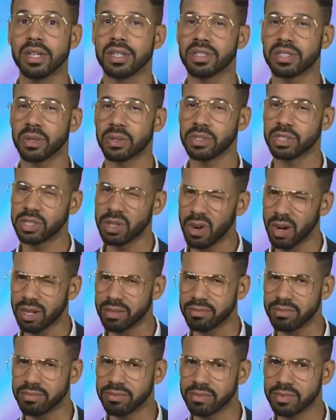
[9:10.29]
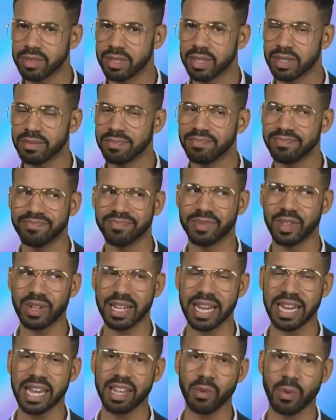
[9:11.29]
So in short, don't
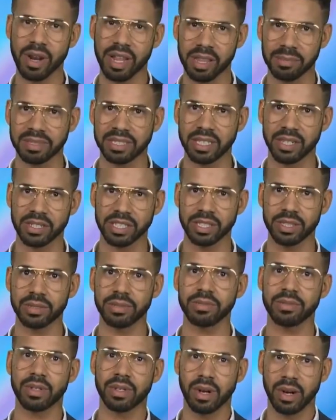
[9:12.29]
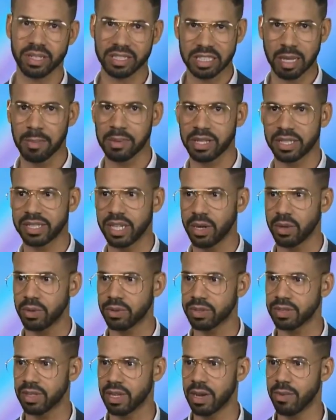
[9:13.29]
let either one of them sit on you or step on your
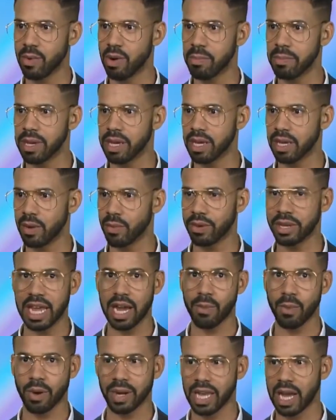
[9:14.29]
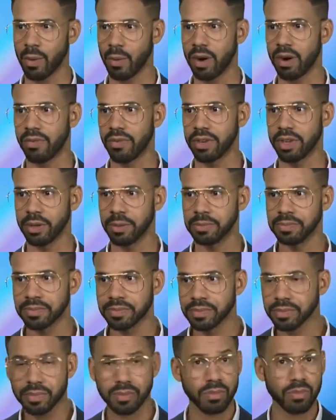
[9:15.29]
toes. It will not work out well for you.
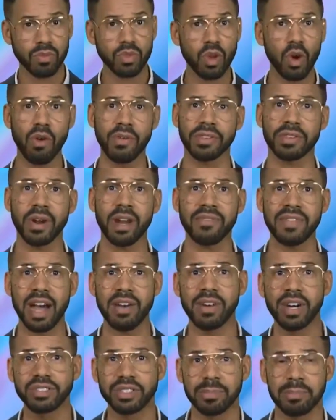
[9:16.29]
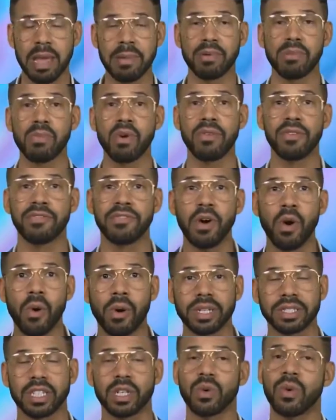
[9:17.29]
Over 3,500 people moving
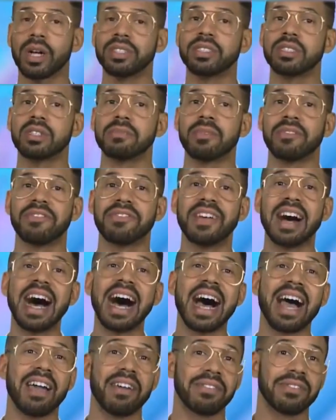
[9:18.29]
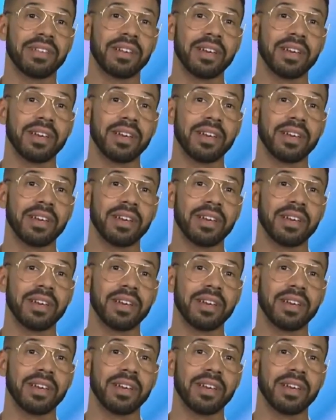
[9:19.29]
forward to question number 5.